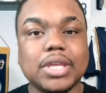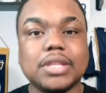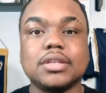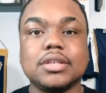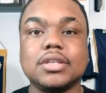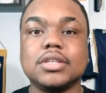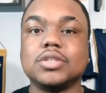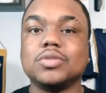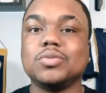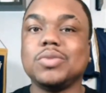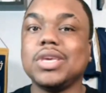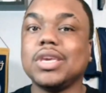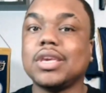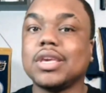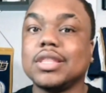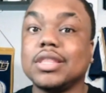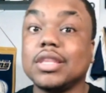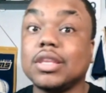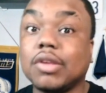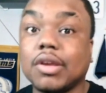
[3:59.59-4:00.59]
into this week.
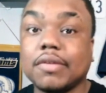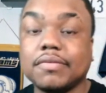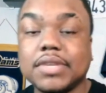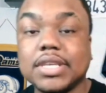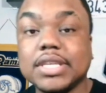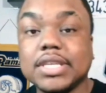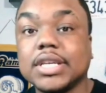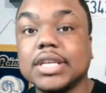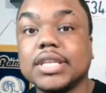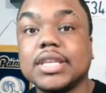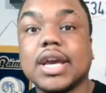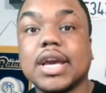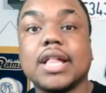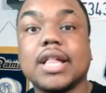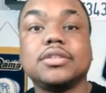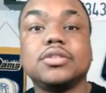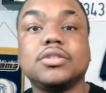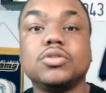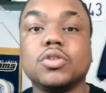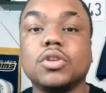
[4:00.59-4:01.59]
And then you have DJ
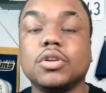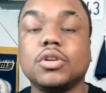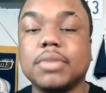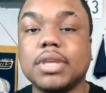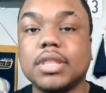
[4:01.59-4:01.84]
Dallas who's going to